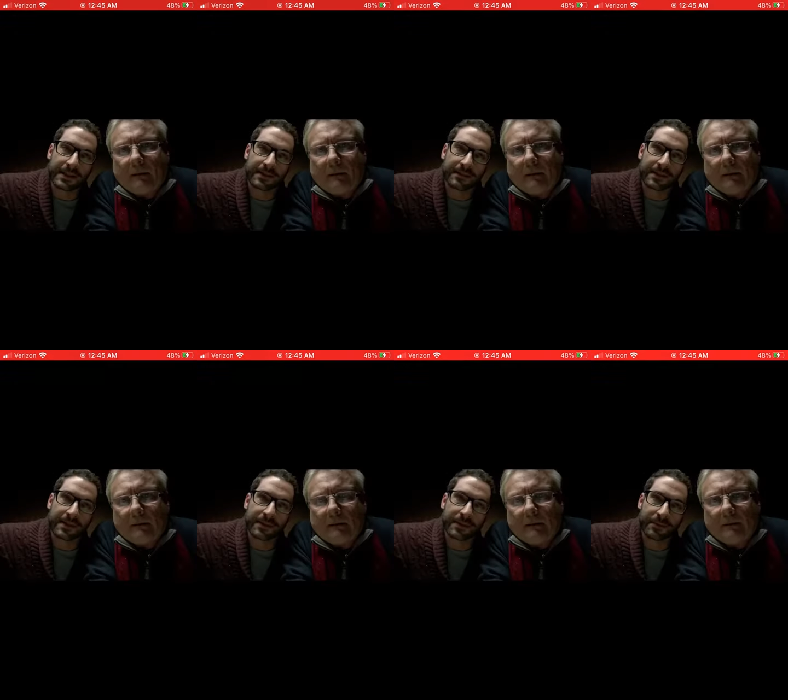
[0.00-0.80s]
Speaker 1: of
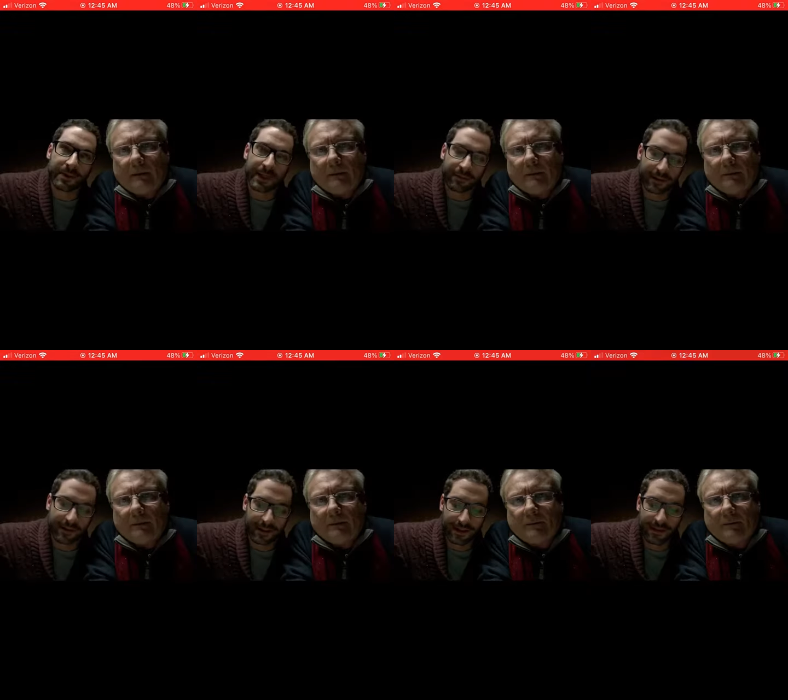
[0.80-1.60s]
tissue
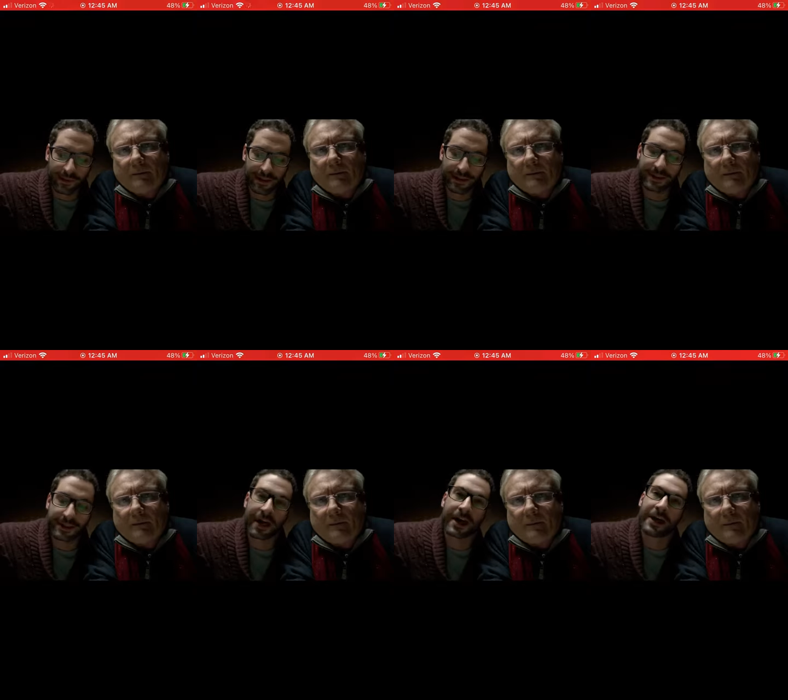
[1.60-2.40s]
paper, which
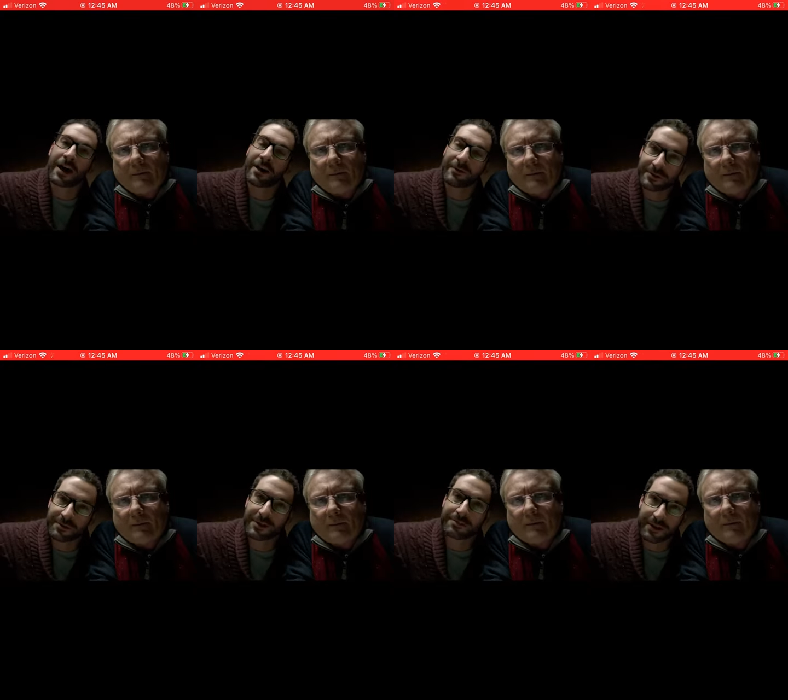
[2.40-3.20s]
I
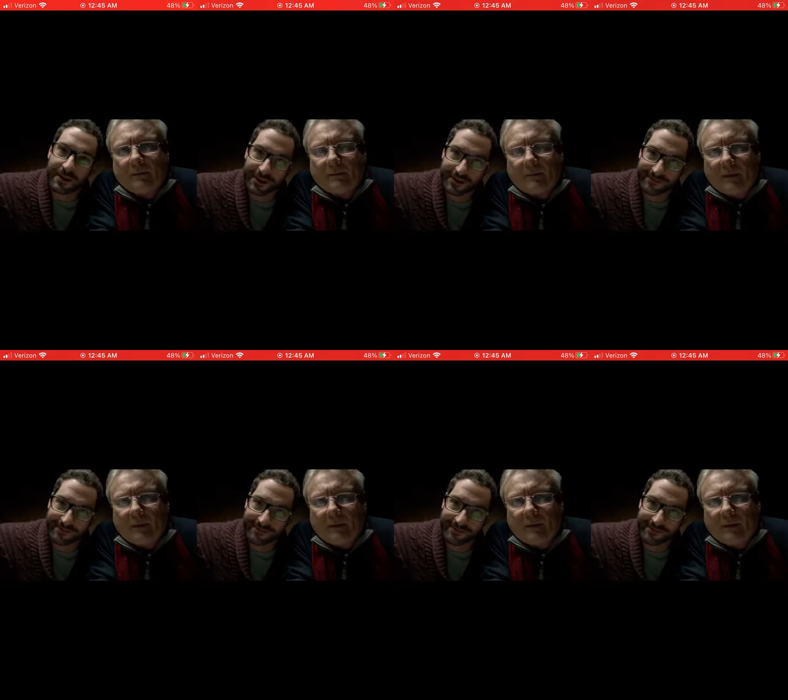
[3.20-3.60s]
afterwards burn.